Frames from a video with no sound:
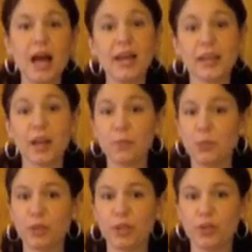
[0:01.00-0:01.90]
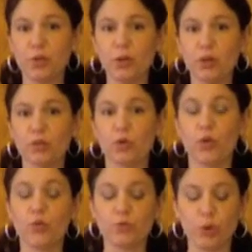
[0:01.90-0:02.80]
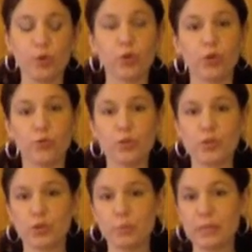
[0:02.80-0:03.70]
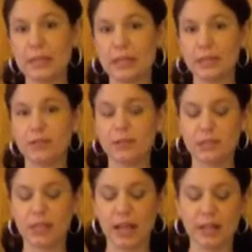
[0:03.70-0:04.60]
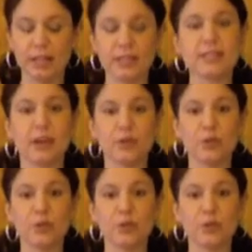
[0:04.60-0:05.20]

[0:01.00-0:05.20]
Hi, I'm Maria Noel Groves, owner of Wintergreen Botanicals in Allenstown, New